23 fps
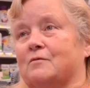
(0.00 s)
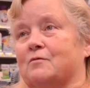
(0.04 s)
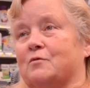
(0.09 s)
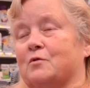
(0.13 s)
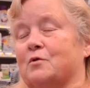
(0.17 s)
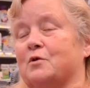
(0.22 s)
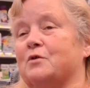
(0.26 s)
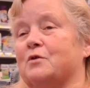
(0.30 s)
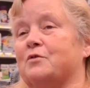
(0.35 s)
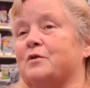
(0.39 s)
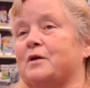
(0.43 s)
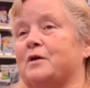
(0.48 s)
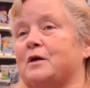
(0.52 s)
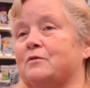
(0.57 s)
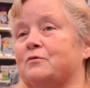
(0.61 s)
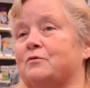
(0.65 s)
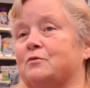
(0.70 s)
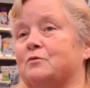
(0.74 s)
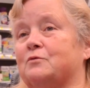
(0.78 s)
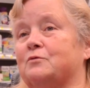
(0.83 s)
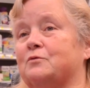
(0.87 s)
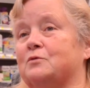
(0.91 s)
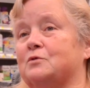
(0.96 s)
very
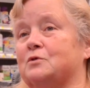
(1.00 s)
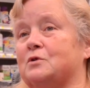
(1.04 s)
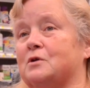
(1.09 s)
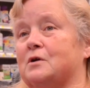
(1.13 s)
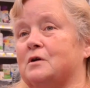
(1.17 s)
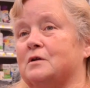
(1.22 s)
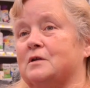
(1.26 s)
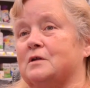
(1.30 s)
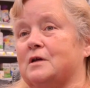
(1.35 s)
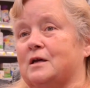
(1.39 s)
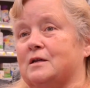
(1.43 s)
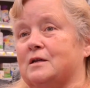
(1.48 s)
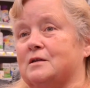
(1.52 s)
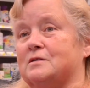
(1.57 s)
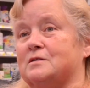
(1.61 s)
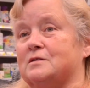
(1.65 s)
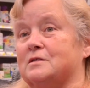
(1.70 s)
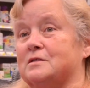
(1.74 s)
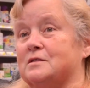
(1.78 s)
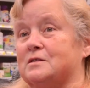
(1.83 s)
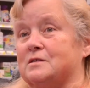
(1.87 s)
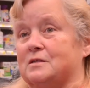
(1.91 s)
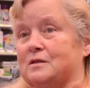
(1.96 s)
thankful for Dr.
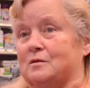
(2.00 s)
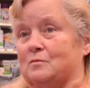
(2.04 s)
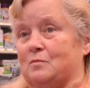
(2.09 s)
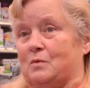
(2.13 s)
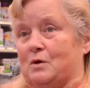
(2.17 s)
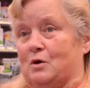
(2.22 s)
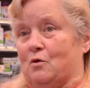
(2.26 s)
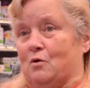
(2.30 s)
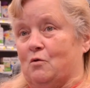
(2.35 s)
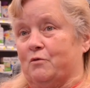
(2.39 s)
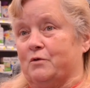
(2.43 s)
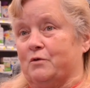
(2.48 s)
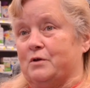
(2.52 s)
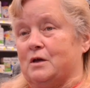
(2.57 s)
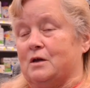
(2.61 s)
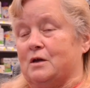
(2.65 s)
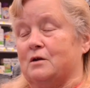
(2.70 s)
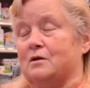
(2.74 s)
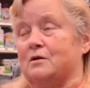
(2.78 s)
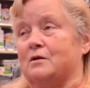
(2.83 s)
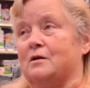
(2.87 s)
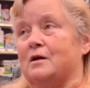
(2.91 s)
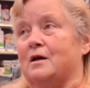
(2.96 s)
Anderson sending me over
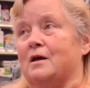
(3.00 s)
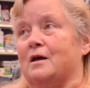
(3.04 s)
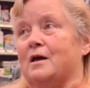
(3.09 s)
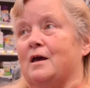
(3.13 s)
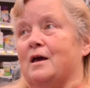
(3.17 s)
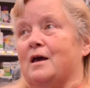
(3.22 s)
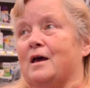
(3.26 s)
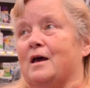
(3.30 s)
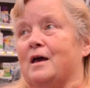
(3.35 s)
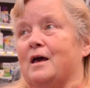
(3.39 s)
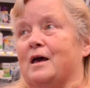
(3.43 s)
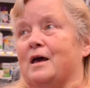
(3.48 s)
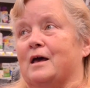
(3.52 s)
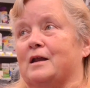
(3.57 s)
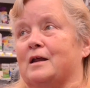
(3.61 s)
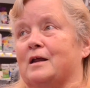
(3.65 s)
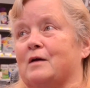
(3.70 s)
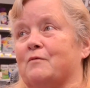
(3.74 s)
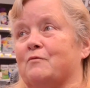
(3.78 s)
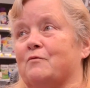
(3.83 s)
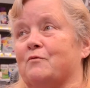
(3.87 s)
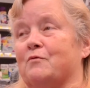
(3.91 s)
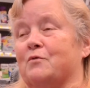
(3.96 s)
here. And
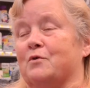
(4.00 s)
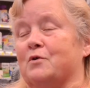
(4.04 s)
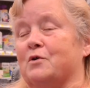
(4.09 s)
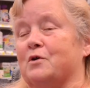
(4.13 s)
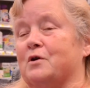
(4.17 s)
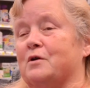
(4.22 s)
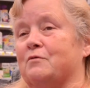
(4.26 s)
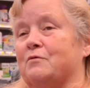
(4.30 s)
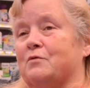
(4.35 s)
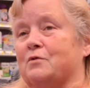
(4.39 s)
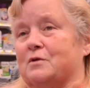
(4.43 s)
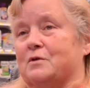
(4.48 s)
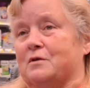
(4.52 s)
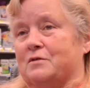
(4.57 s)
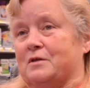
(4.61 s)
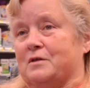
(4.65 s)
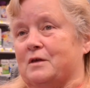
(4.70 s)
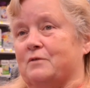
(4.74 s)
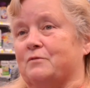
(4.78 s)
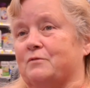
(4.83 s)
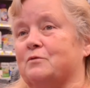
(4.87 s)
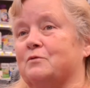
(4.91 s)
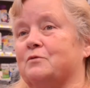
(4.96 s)
I'm very, very
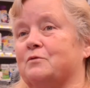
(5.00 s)
thankful